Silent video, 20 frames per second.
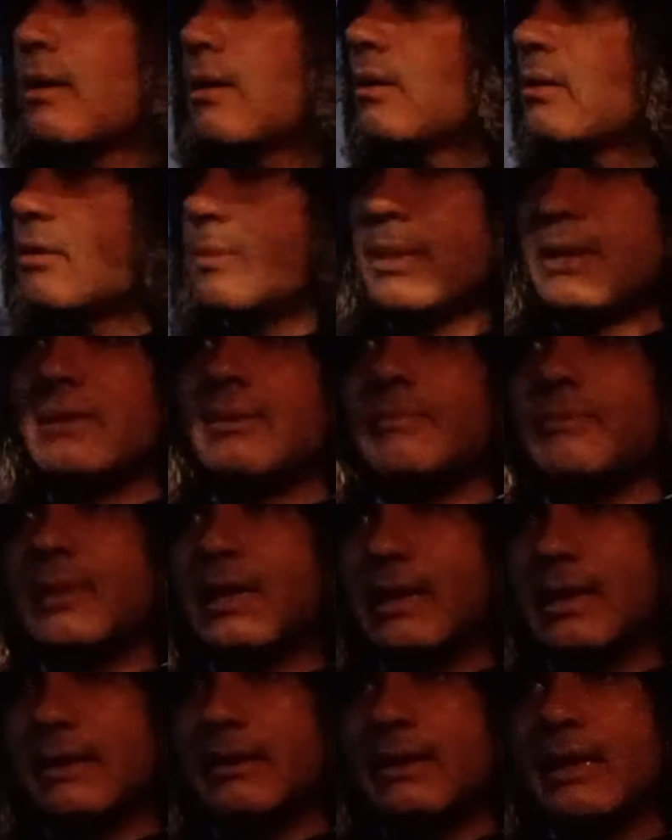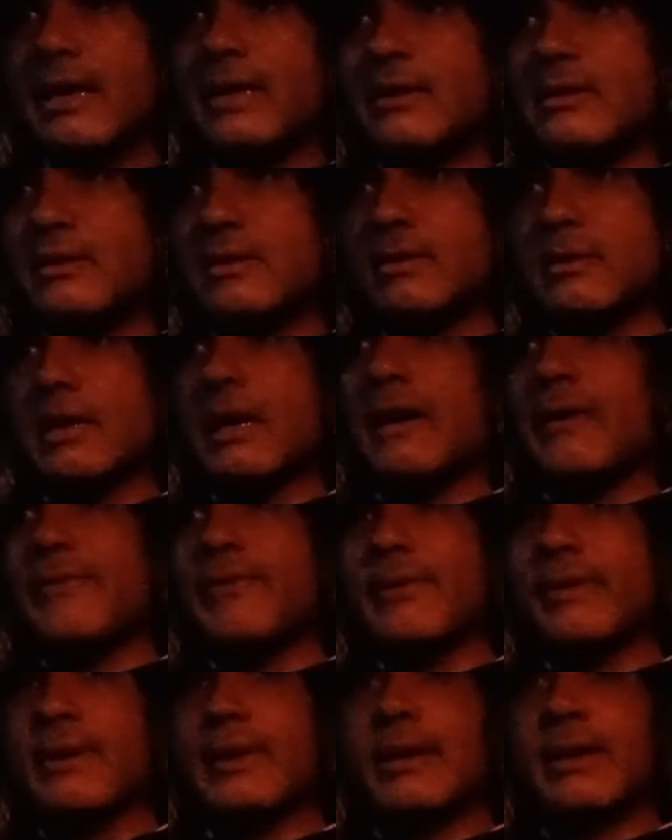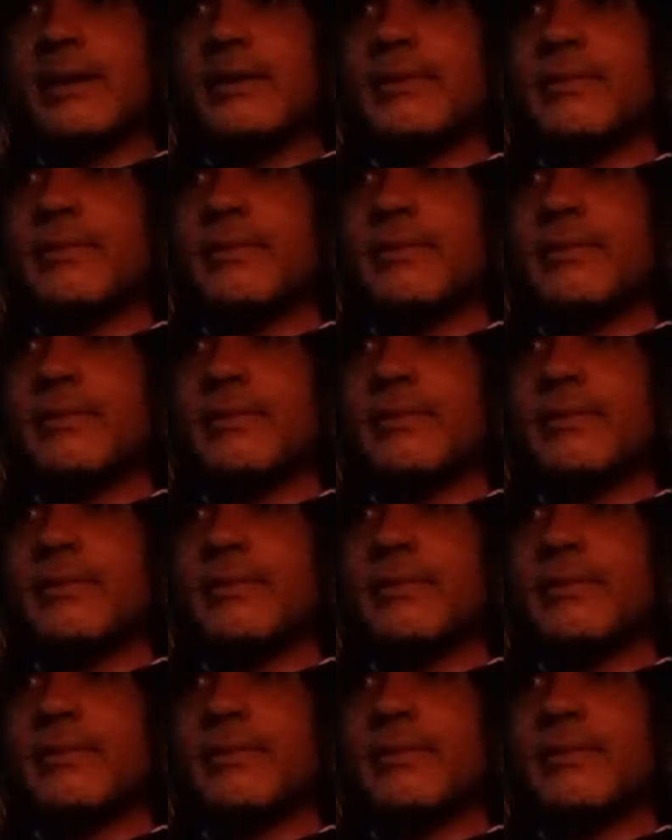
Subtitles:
so my dad's half of the